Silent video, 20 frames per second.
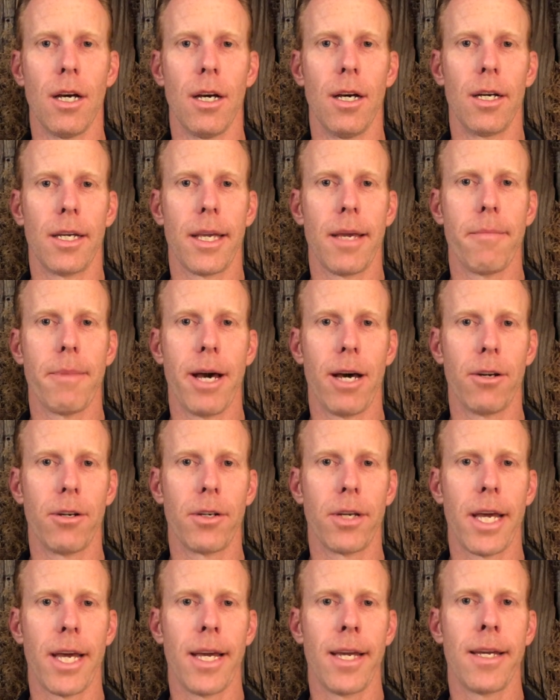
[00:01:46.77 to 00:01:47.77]
came out
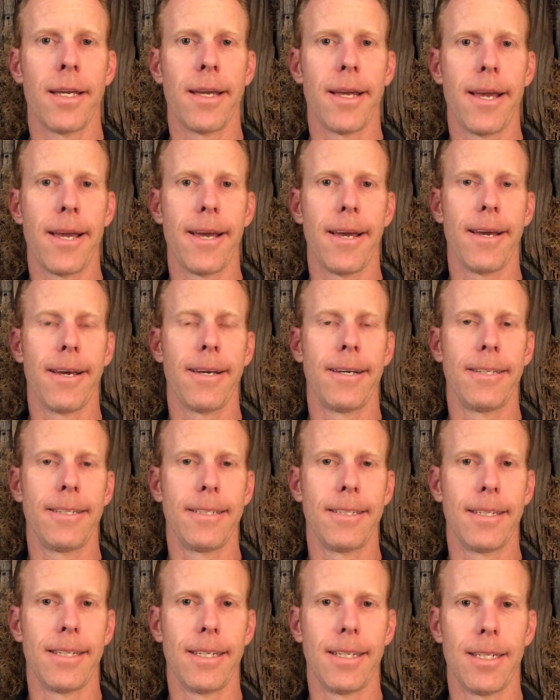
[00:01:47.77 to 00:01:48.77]
okay.
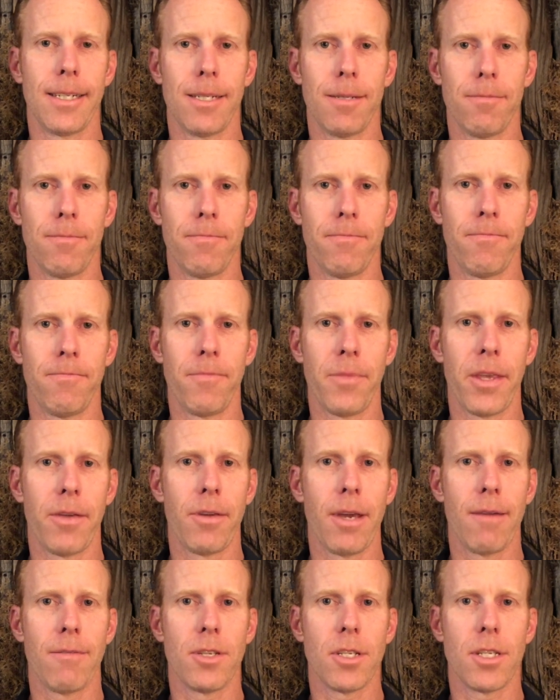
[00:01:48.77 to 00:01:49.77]
And if
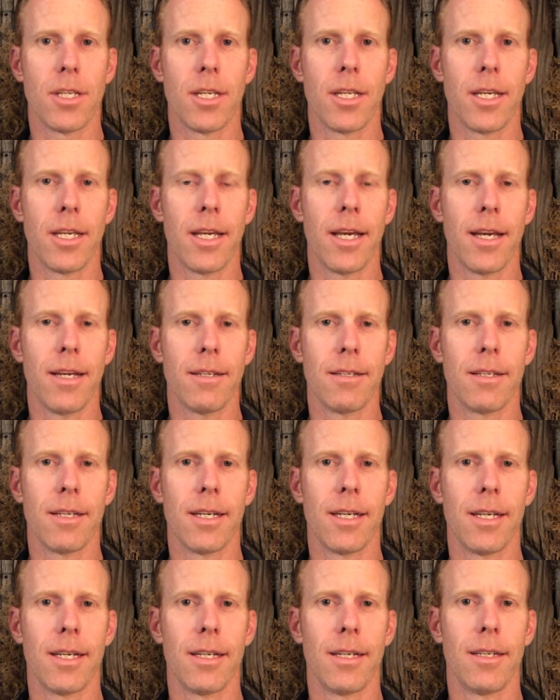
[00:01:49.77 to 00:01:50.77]
you haven't seen it yet,
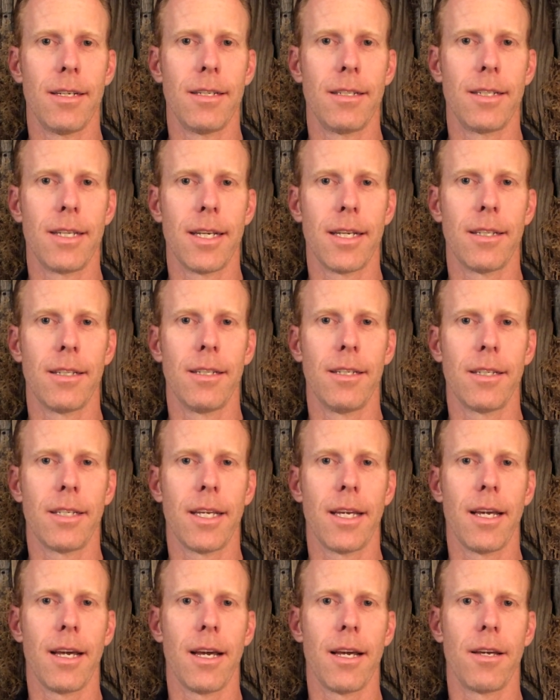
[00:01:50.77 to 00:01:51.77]
take a
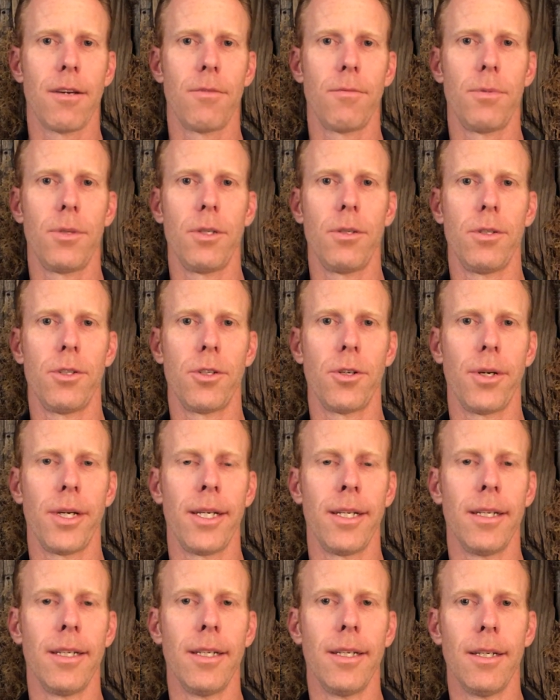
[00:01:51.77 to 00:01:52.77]
look. I hope you enjoy
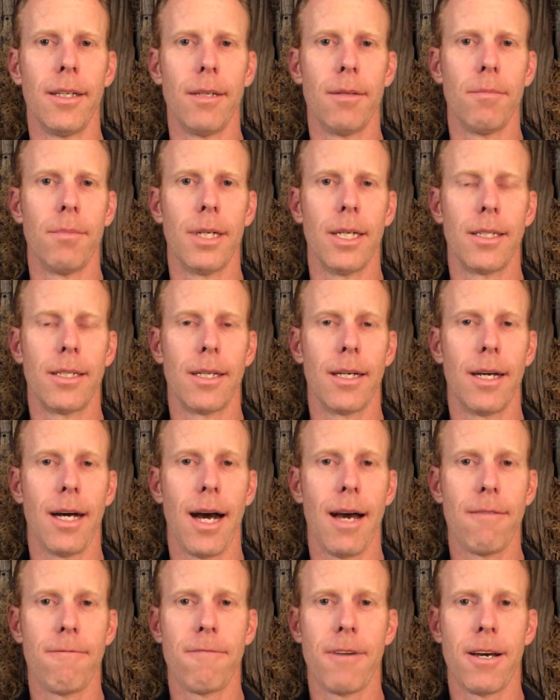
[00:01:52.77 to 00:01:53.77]
it. But
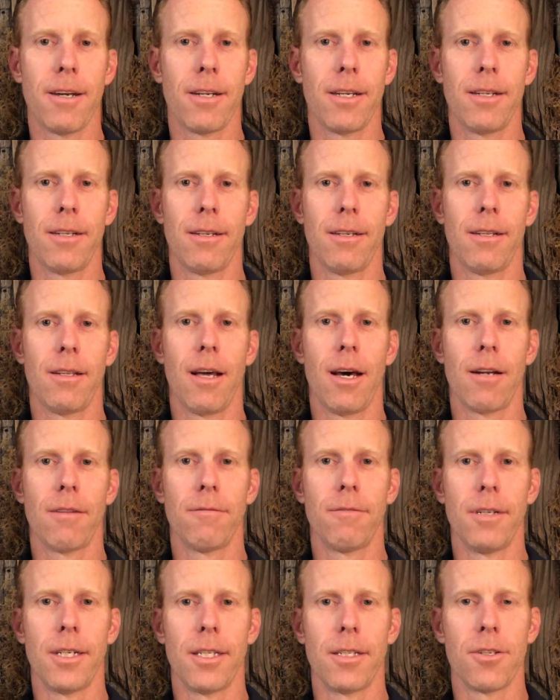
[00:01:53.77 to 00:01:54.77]
I found it a lot of
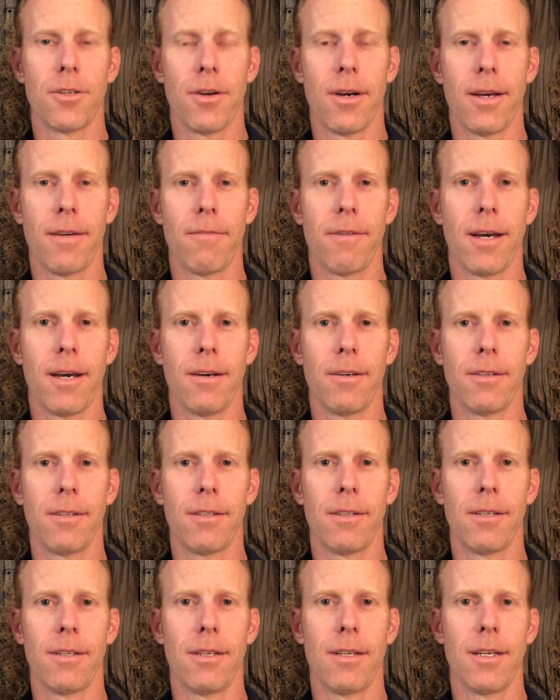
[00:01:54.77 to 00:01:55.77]
fun. So I found,
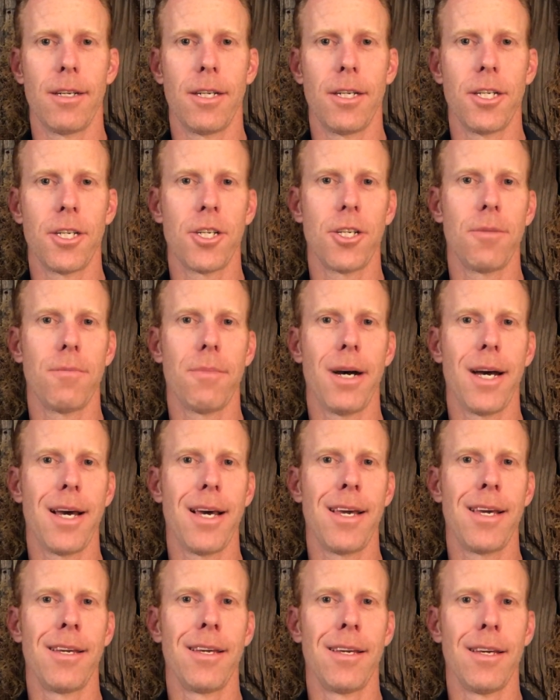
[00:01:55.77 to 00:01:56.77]
in addition to
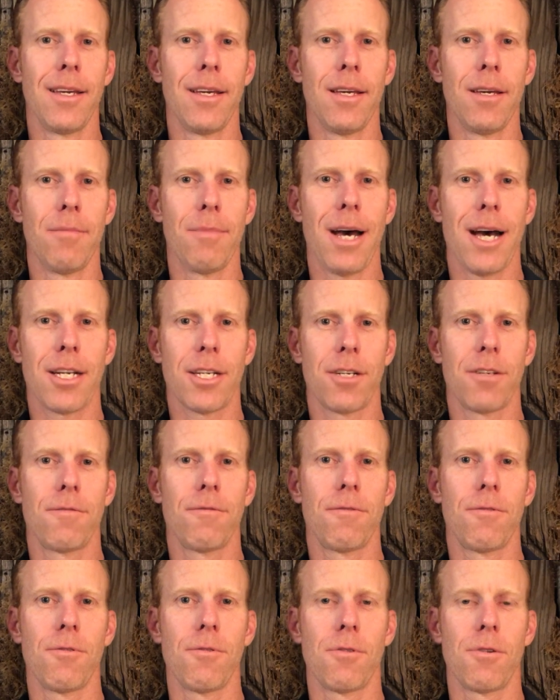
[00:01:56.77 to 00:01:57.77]
my passion
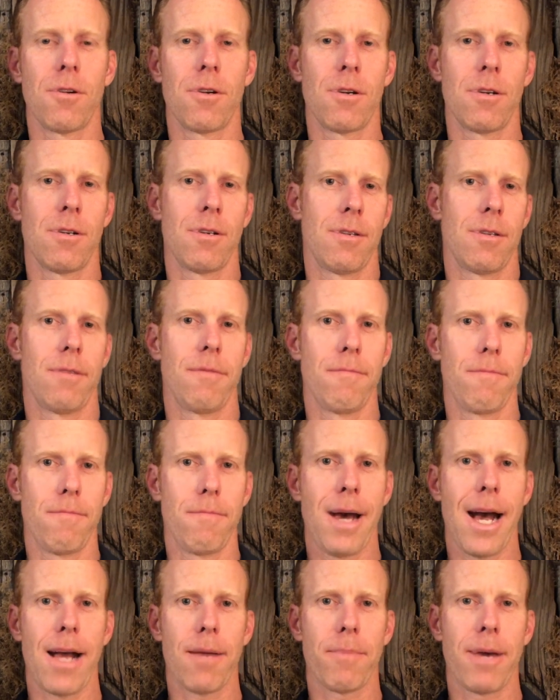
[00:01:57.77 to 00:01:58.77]
for
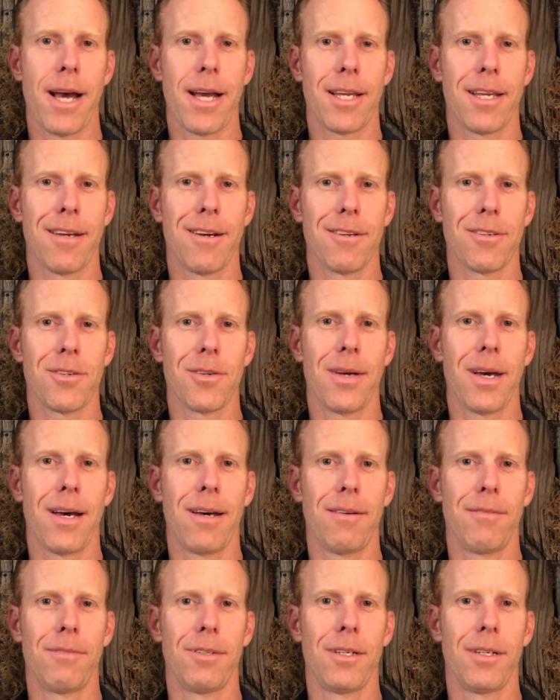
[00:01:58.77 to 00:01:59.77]
backpacking, I also
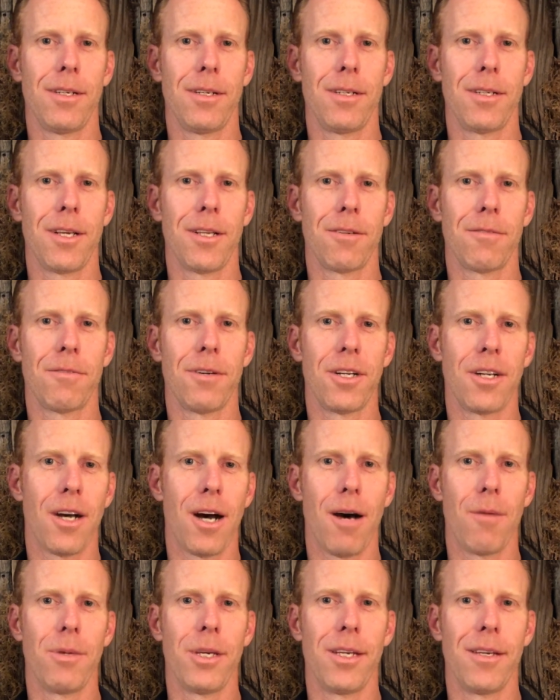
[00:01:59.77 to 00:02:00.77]
have another fun
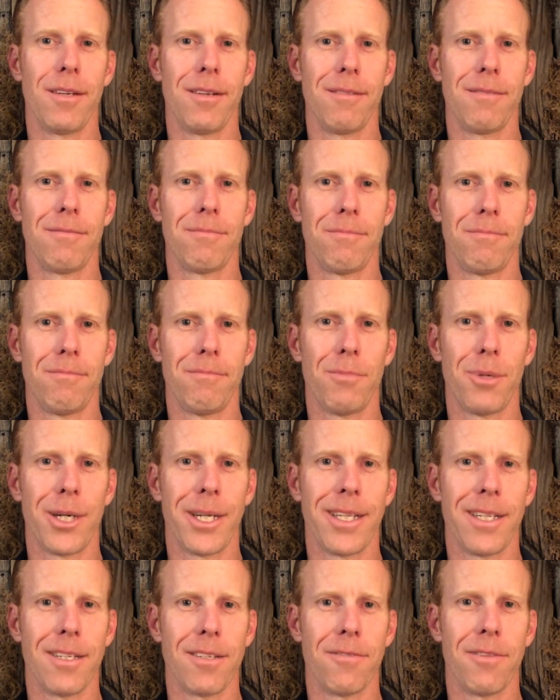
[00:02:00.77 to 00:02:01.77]
hobby in
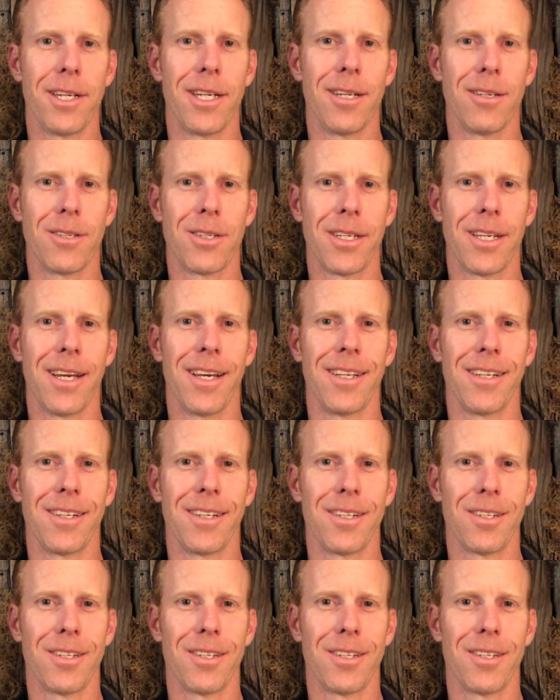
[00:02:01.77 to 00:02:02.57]
putting these videos together.